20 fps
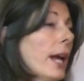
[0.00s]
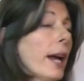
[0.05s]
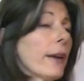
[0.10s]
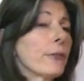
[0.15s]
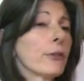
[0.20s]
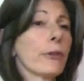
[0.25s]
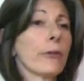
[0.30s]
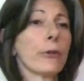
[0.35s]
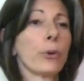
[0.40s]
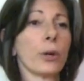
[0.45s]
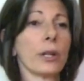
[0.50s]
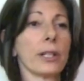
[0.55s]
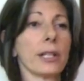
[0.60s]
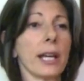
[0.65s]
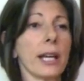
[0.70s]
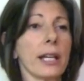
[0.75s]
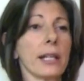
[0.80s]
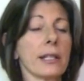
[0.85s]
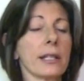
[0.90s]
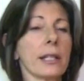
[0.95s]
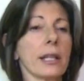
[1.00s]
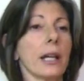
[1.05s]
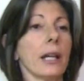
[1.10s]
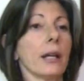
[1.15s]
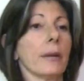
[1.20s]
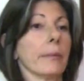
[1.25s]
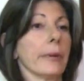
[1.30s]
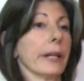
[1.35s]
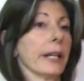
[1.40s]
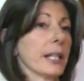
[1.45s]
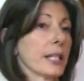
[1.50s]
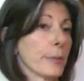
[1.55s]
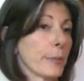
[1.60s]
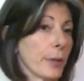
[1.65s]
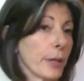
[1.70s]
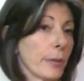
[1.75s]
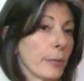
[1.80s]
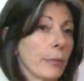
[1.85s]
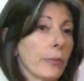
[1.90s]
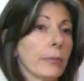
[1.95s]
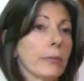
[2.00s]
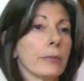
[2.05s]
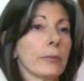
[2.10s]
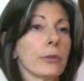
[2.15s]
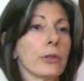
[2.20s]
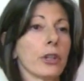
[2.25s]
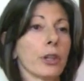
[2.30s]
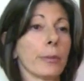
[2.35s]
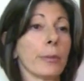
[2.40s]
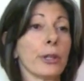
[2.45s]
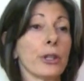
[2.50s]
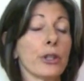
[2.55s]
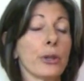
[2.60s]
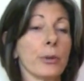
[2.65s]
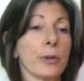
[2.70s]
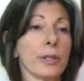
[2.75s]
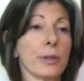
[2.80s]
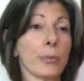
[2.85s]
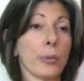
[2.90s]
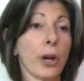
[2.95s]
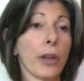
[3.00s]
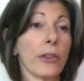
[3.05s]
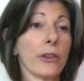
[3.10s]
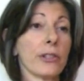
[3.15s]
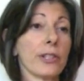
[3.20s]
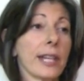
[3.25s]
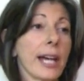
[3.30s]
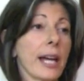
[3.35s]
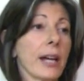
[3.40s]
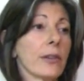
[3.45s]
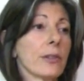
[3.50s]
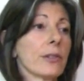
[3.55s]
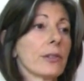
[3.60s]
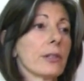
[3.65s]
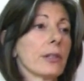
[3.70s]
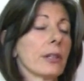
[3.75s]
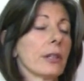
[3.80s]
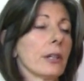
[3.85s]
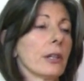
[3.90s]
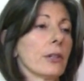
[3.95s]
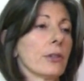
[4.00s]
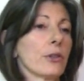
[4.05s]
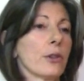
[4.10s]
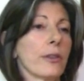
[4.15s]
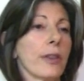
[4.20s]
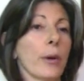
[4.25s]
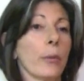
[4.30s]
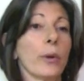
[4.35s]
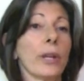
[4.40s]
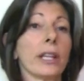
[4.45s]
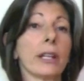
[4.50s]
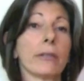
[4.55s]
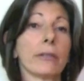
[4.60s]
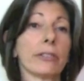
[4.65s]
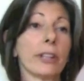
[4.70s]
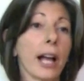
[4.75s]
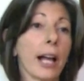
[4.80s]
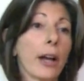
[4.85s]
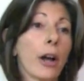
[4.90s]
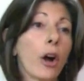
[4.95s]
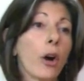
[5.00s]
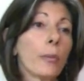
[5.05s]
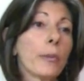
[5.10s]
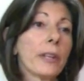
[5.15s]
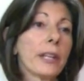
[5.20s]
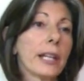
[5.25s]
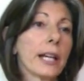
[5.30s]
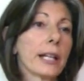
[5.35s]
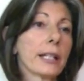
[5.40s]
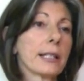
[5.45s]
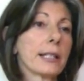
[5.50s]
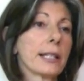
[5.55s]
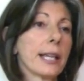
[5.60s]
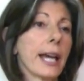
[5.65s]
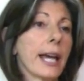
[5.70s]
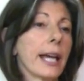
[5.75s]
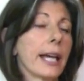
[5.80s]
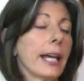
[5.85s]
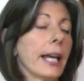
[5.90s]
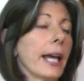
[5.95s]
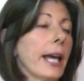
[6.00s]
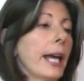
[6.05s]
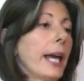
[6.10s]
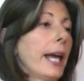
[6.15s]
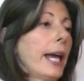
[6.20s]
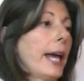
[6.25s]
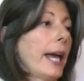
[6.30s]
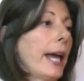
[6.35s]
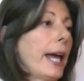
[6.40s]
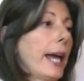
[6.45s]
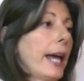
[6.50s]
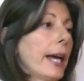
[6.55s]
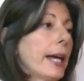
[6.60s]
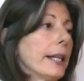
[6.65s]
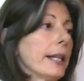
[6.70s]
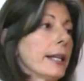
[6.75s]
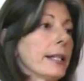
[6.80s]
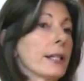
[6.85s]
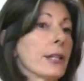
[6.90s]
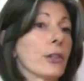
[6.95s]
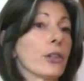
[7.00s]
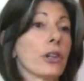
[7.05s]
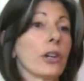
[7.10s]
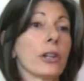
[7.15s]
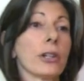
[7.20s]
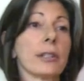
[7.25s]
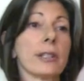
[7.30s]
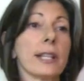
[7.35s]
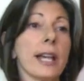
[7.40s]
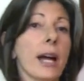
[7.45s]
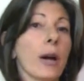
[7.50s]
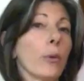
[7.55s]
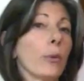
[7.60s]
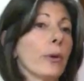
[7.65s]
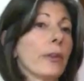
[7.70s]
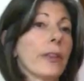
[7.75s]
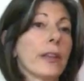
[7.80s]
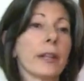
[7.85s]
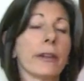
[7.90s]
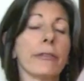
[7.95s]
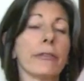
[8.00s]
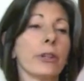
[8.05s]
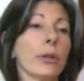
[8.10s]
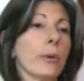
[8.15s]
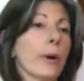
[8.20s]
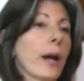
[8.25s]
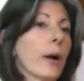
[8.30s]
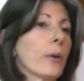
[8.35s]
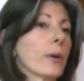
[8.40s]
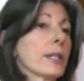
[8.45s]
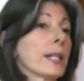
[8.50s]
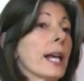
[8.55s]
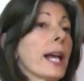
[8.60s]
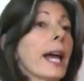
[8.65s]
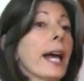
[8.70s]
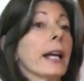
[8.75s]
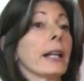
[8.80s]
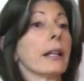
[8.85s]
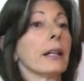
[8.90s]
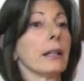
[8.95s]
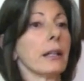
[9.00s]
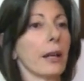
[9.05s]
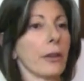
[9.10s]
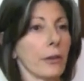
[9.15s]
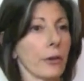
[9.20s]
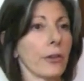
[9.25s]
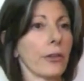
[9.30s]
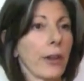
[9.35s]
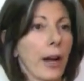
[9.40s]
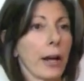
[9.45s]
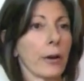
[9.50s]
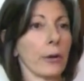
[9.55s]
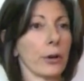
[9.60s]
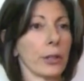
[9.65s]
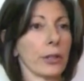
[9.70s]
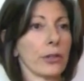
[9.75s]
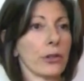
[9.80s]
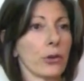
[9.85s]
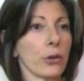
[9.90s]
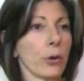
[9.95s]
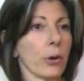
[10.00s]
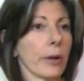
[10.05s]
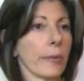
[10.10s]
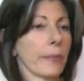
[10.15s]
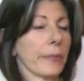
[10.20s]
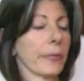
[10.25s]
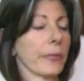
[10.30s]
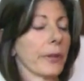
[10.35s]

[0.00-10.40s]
After 4 days, my husband took me to his brother's house so that we can fly home the next day. And as it turns out, within a few hours, I had another thyroid storm.